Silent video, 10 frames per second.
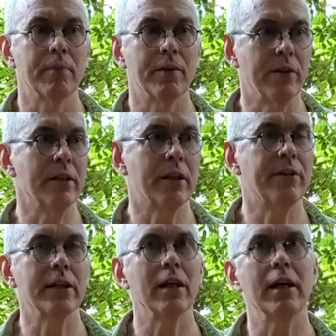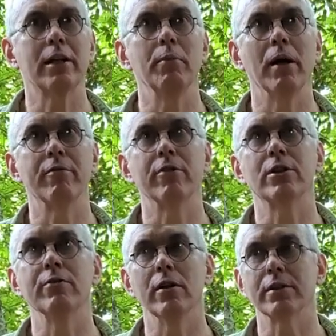the thing I like about it,
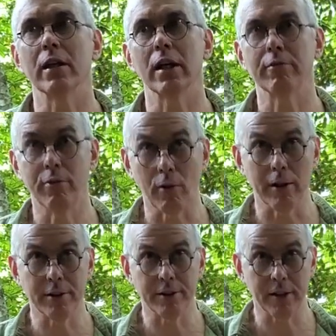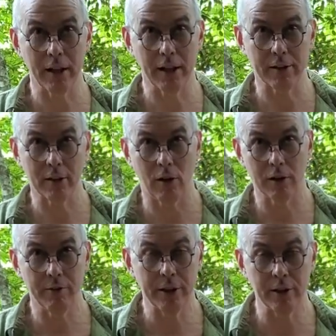first of all, is I like forests, and I like the
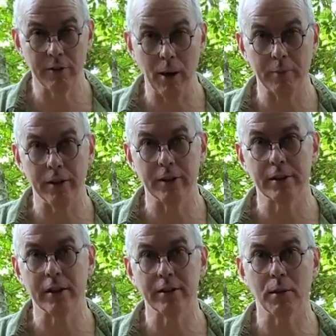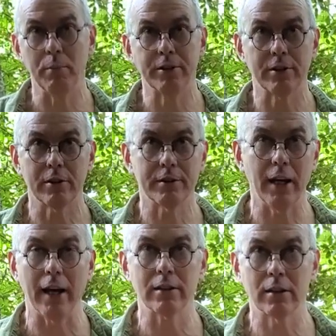cultivation of emptiness. It is a mystical
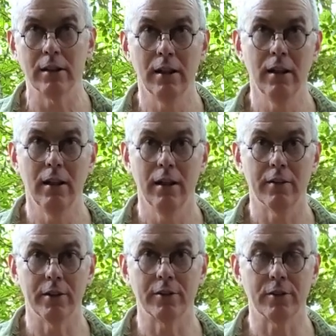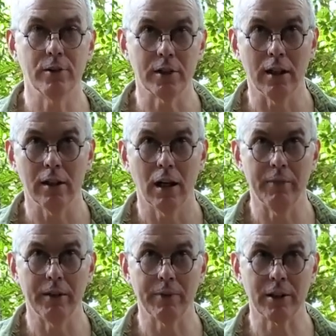text, this sutta. I
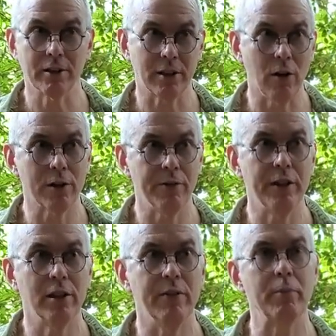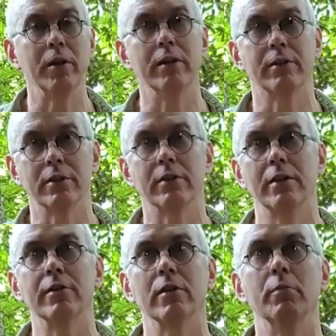mean, because the cultivation of emptiness is
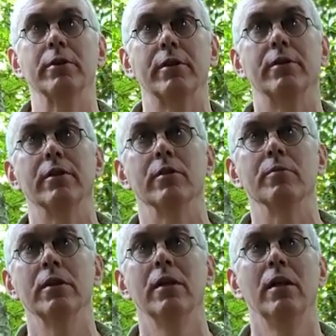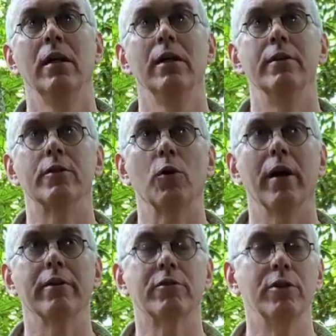essentially mysticism. You're
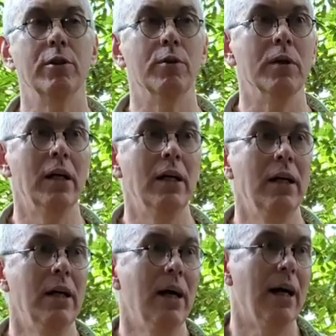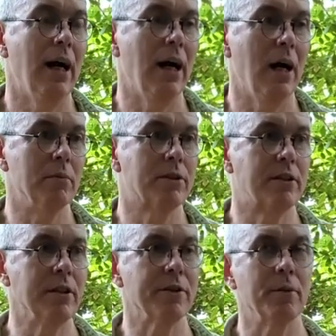trying to
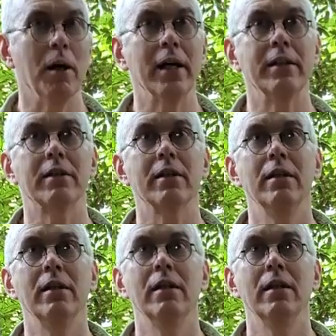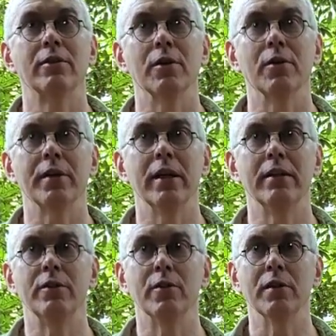still the mind so that
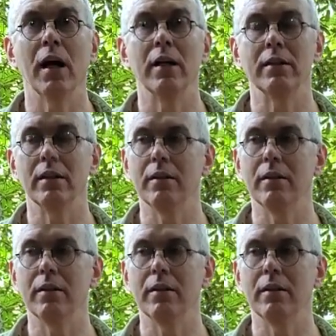you're not